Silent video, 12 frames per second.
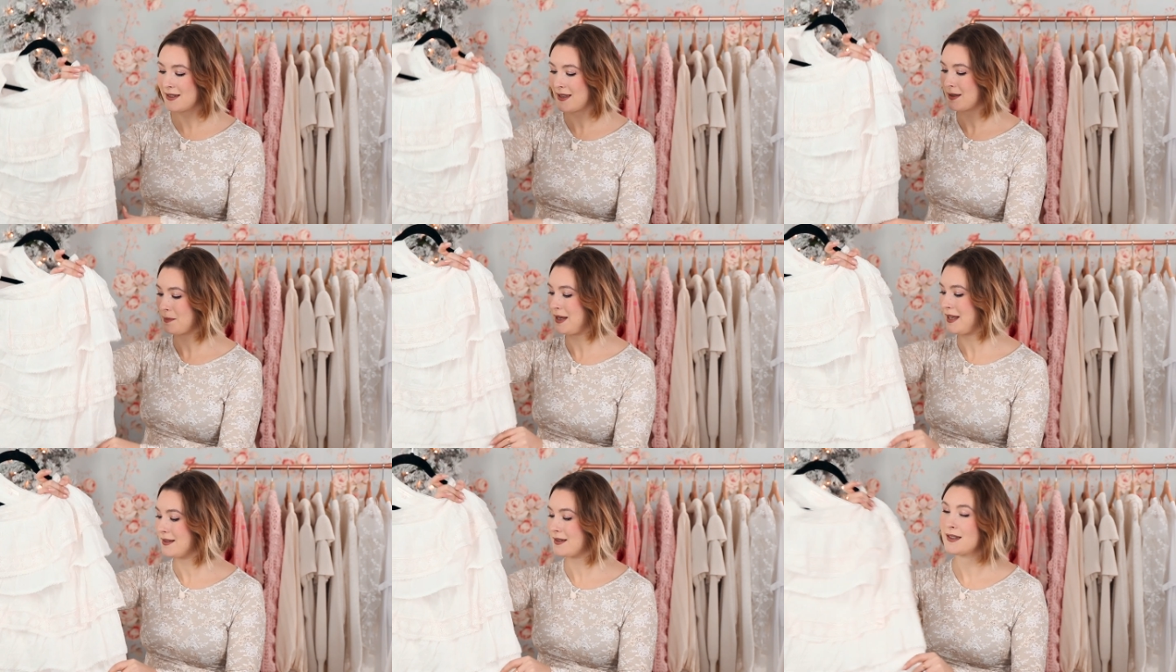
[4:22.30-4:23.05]
this is a
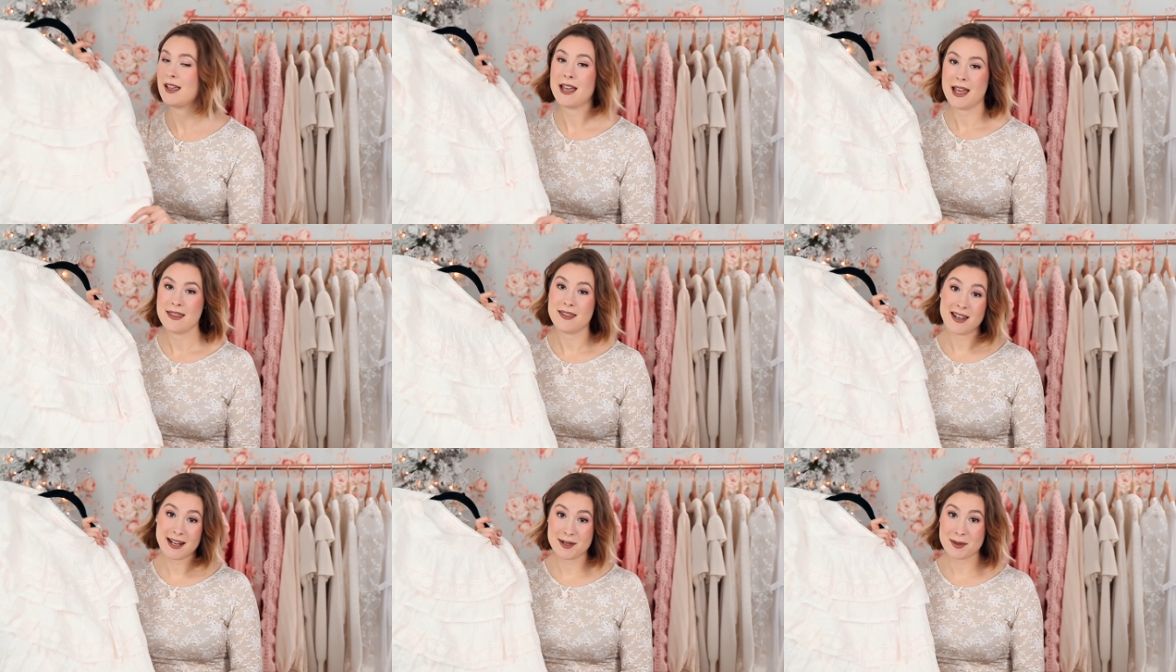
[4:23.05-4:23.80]
piece
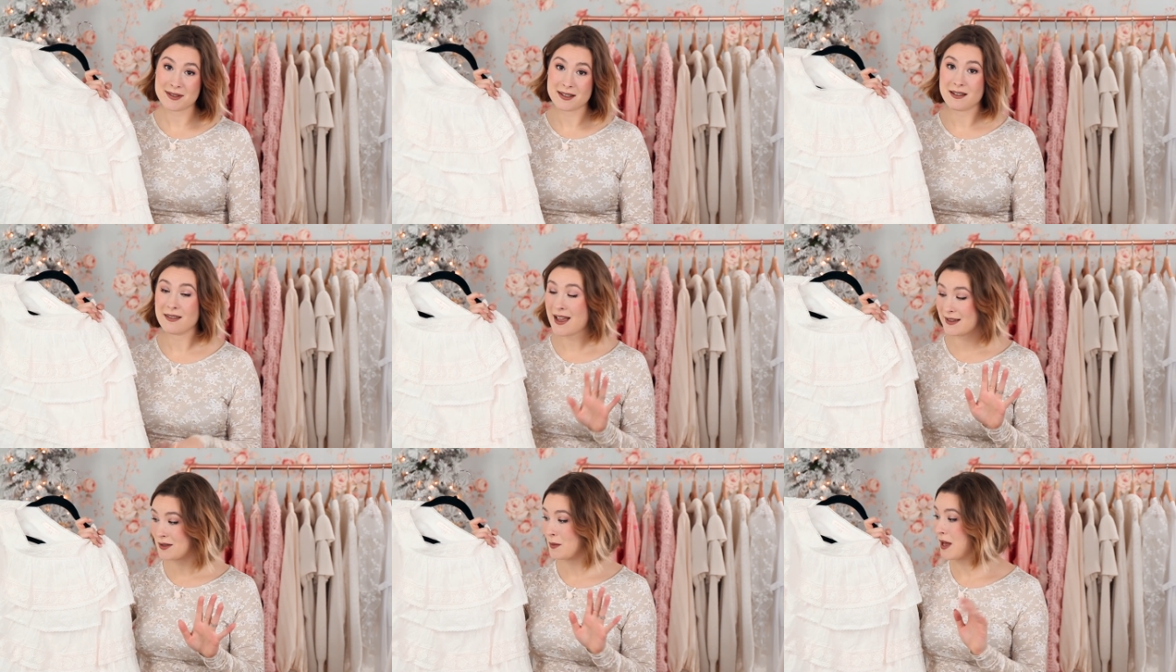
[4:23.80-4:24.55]
that I know is going to
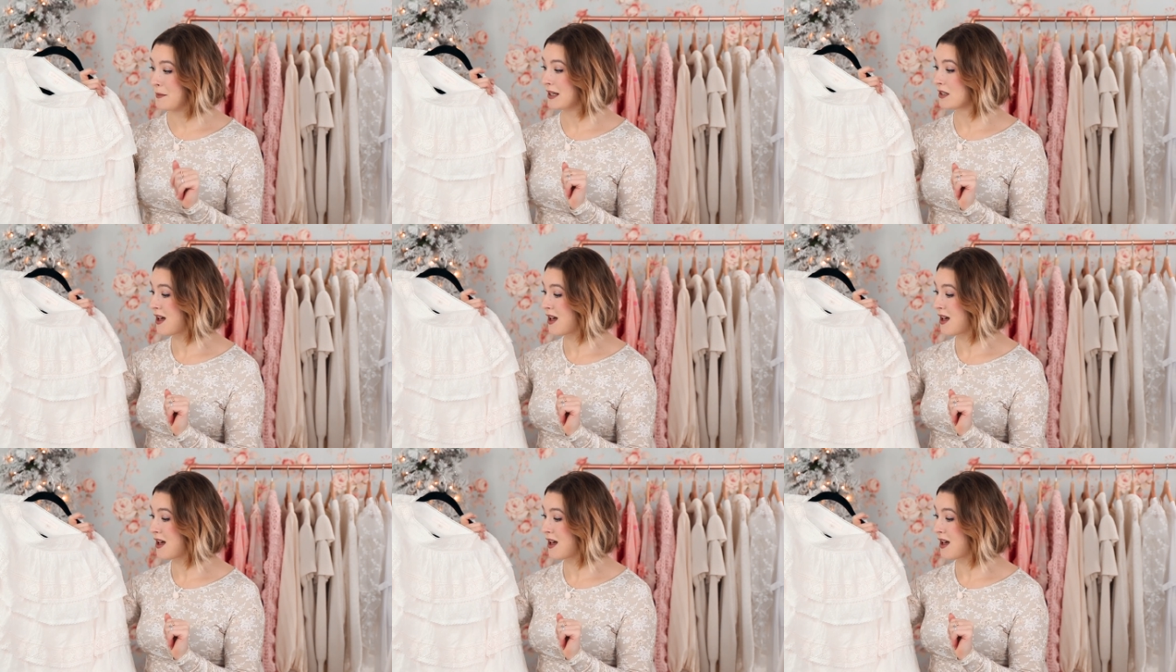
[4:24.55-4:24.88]
last a while in my